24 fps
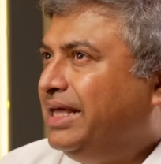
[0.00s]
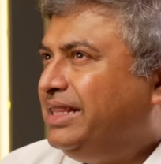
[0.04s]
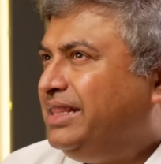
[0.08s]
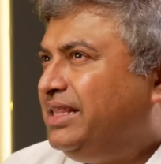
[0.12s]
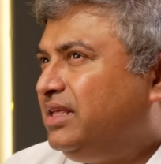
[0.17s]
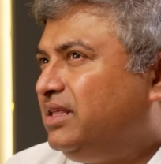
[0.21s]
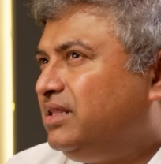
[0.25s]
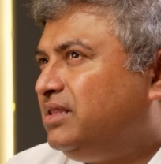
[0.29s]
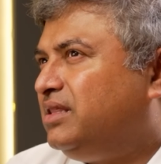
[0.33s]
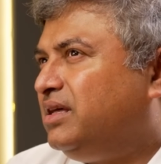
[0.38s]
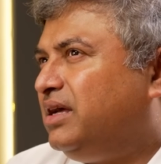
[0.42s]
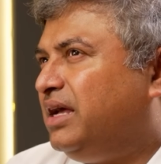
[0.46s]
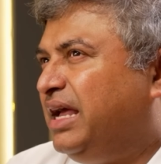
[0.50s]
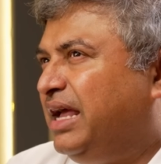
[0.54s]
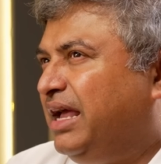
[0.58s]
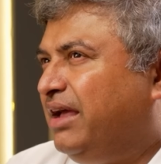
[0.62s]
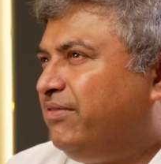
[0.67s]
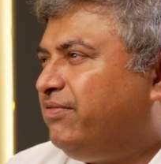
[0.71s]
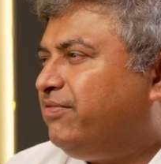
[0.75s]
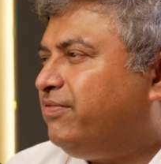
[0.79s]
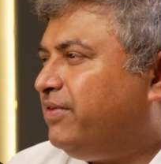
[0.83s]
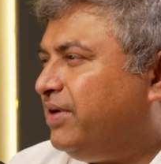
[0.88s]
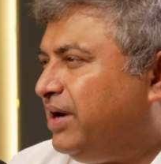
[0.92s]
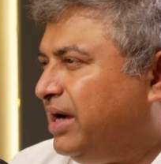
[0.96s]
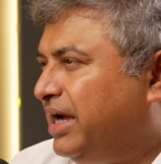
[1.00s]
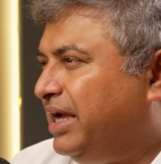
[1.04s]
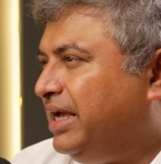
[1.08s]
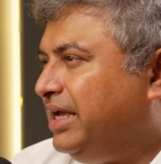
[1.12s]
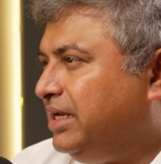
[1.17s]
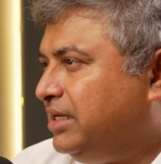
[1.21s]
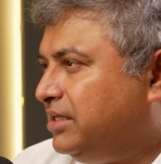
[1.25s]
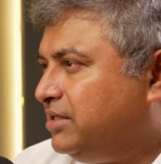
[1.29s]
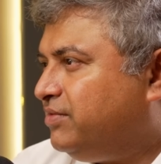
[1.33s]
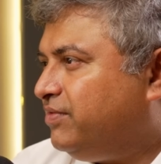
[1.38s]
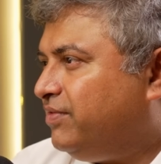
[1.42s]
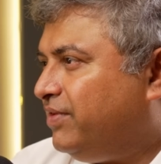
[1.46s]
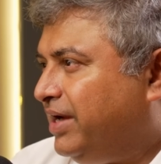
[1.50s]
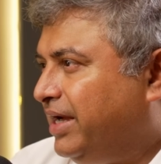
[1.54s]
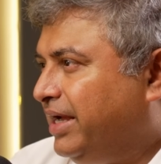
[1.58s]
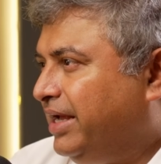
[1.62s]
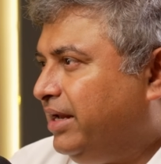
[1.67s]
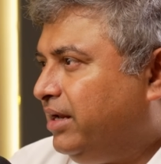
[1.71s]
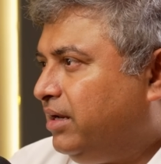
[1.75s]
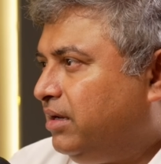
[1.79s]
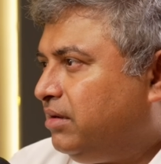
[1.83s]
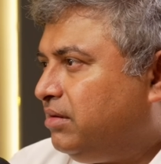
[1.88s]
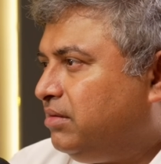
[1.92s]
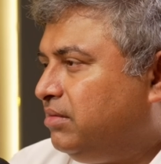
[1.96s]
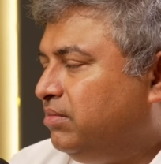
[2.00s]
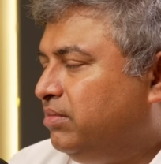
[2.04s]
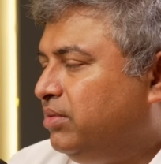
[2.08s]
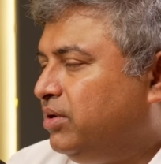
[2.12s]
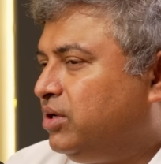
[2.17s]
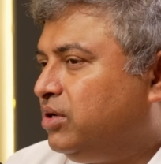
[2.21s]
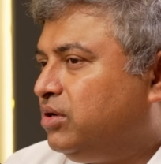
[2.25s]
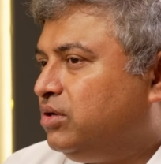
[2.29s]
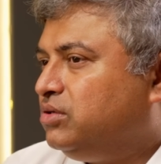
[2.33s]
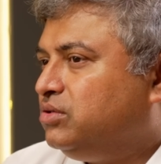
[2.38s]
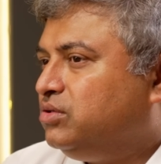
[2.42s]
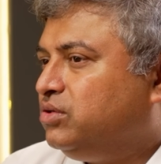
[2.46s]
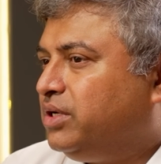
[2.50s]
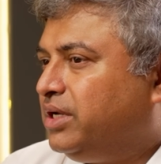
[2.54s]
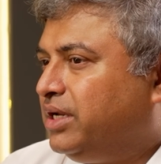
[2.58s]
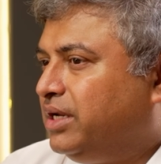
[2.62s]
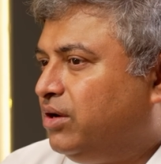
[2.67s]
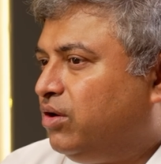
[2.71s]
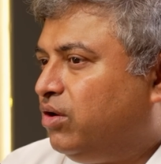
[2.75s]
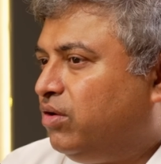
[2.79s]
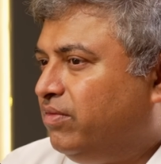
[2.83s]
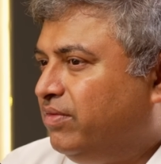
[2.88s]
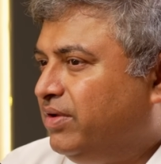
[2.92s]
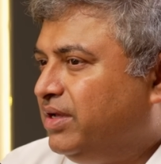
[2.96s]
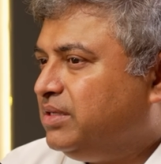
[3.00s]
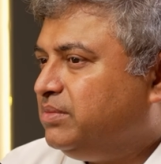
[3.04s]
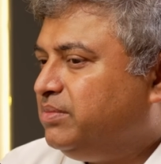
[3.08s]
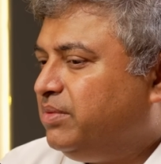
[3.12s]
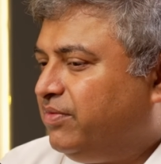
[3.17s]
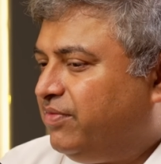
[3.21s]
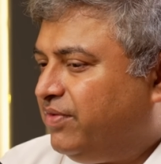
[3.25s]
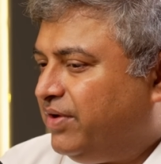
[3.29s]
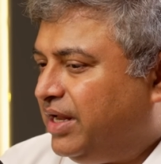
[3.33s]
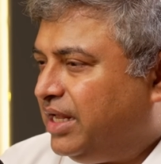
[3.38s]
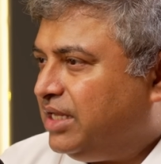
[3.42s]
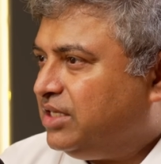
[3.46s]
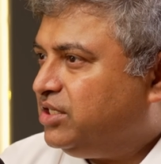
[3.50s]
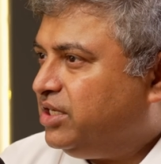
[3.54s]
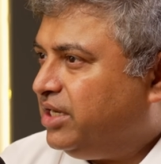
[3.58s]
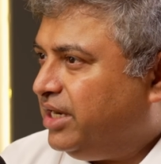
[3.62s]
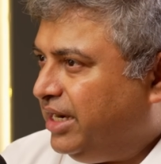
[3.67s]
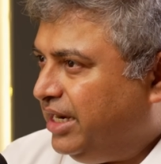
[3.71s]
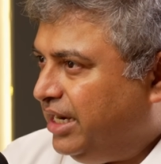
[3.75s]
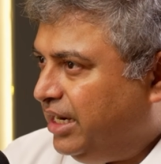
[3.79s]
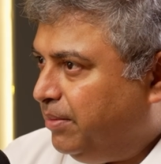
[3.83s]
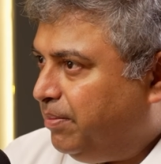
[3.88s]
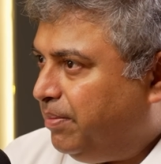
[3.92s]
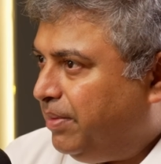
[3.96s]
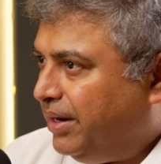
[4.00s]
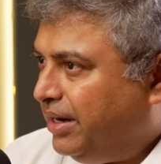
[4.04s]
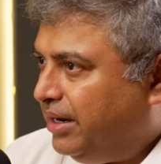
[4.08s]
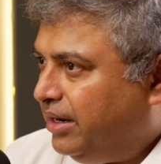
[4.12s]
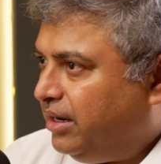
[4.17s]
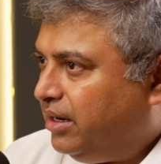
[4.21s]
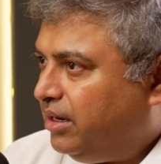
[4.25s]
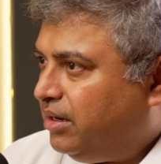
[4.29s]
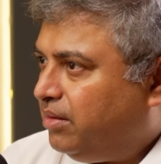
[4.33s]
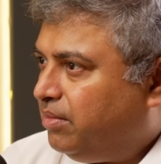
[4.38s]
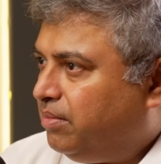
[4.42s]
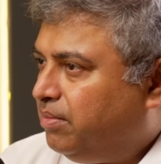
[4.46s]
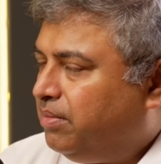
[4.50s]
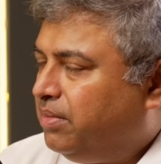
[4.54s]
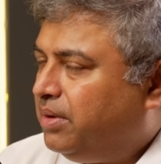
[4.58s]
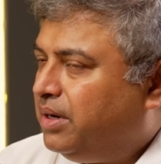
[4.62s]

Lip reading: think the FI is fine because you can always be financially independent.